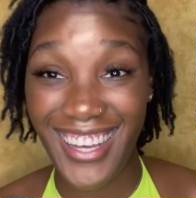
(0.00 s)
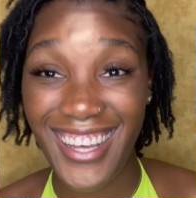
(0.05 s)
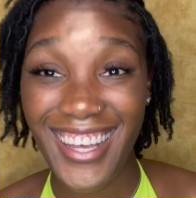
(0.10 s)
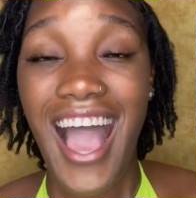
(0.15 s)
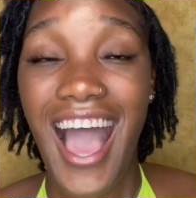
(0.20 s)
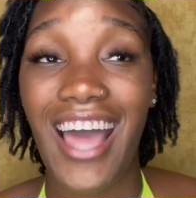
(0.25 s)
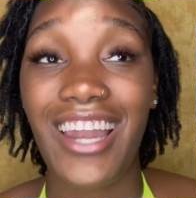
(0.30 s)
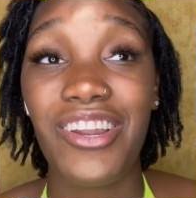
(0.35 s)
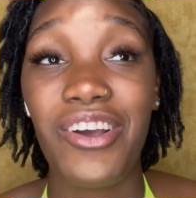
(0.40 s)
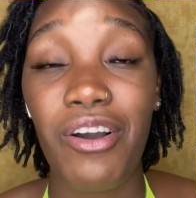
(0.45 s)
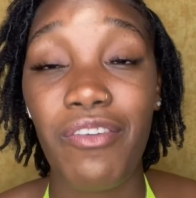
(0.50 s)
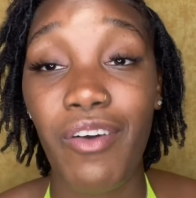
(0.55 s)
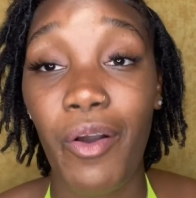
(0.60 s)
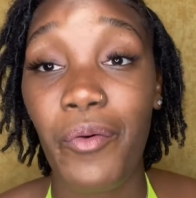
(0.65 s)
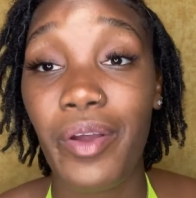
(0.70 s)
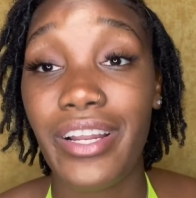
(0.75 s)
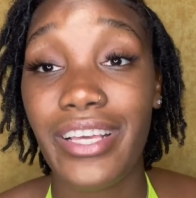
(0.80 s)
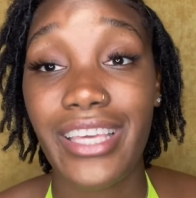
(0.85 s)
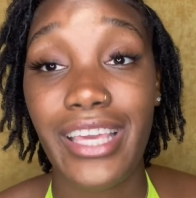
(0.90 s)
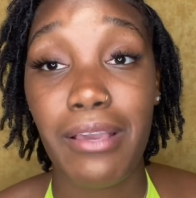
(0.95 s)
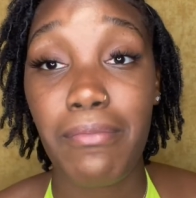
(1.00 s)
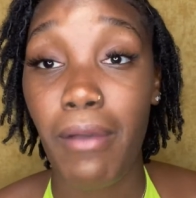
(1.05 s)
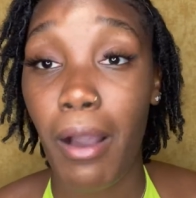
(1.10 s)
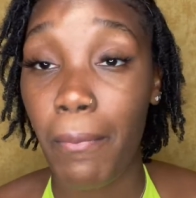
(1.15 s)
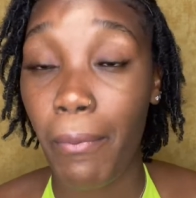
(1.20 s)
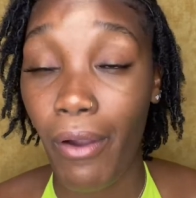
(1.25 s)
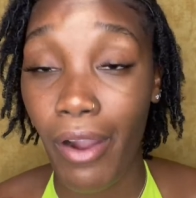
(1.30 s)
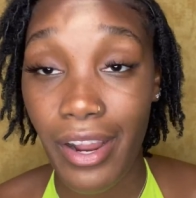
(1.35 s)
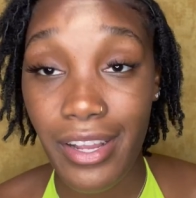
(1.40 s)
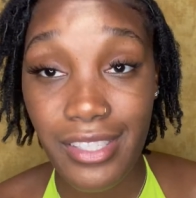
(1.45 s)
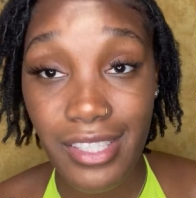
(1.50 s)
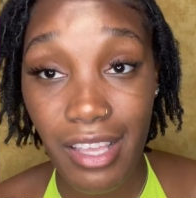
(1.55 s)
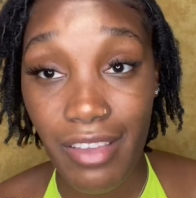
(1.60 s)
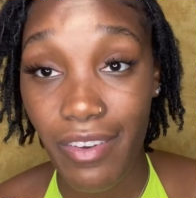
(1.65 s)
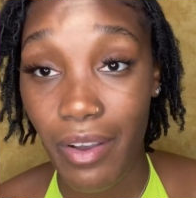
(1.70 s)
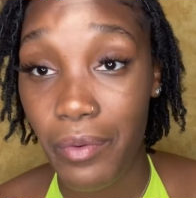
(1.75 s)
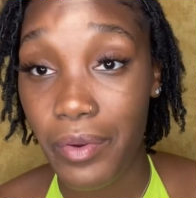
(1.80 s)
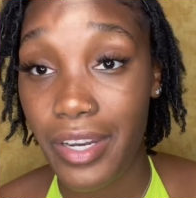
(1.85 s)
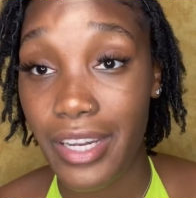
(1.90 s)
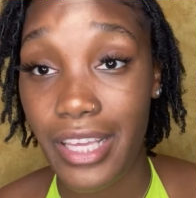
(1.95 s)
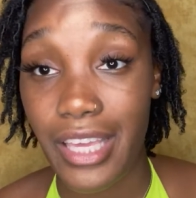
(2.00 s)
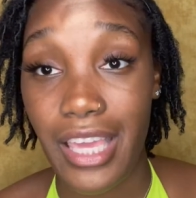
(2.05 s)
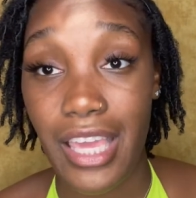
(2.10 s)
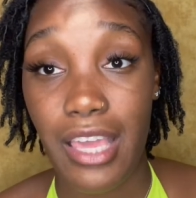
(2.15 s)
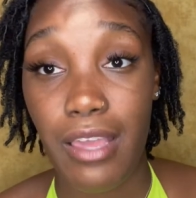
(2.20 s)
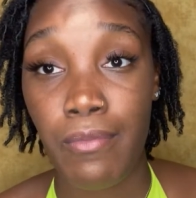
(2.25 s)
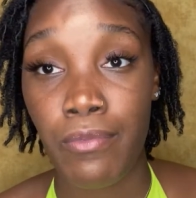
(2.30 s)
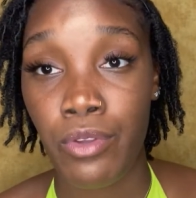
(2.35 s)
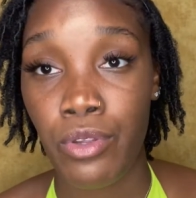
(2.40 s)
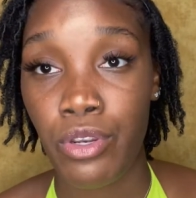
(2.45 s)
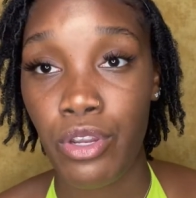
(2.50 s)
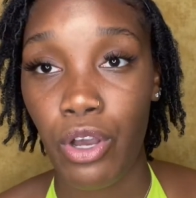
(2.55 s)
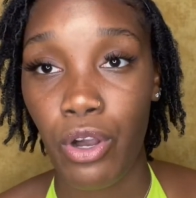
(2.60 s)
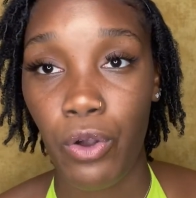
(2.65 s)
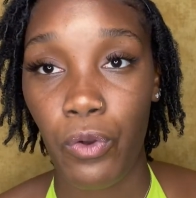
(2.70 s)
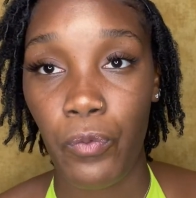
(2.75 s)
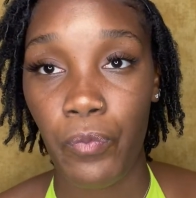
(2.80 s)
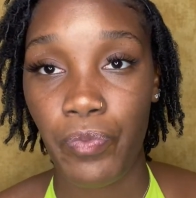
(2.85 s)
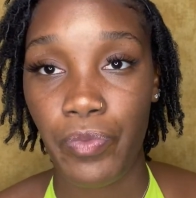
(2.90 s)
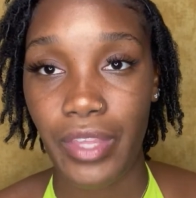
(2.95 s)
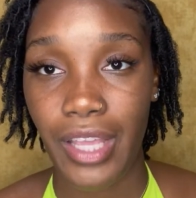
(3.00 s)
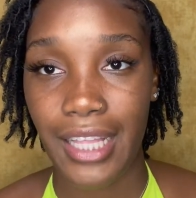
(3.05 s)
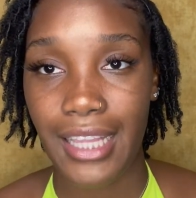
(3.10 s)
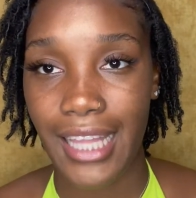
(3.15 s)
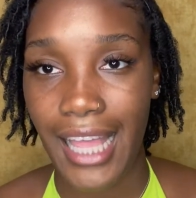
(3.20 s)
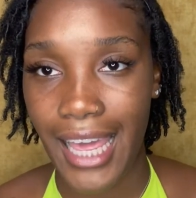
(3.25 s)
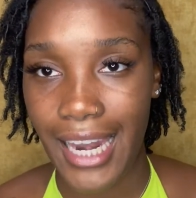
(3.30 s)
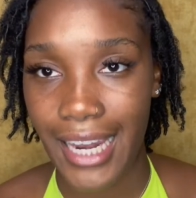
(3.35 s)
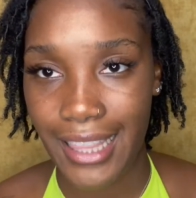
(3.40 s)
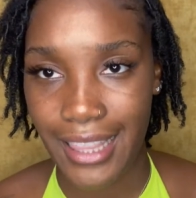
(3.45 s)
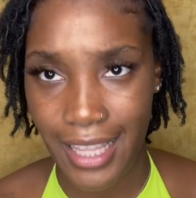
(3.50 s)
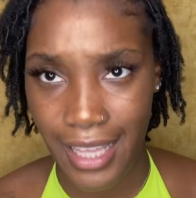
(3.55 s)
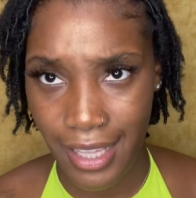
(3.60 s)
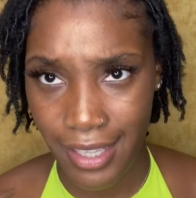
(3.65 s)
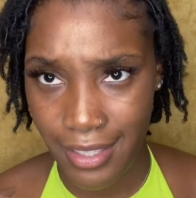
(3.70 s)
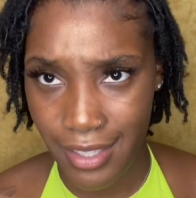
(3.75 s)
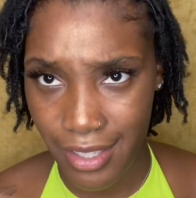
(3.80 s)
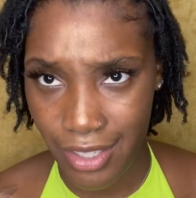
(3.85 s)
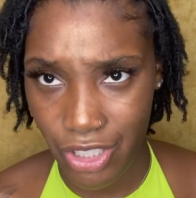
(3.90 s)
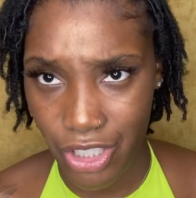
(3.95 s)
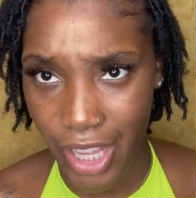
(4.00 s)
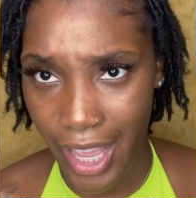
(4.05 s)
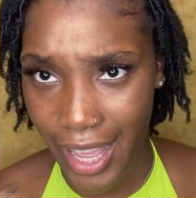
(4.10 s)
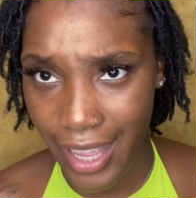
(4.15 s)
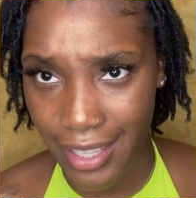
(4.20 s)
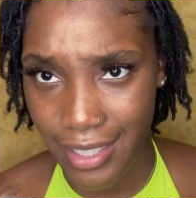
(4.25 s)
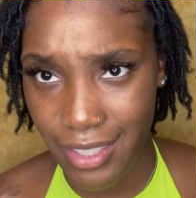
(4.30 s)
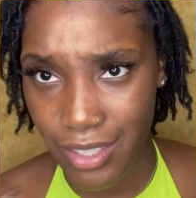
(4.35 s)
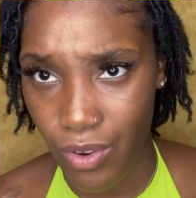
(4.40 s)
I know if I want to keep my parts, if I want to keep, you know, a lot of things in check,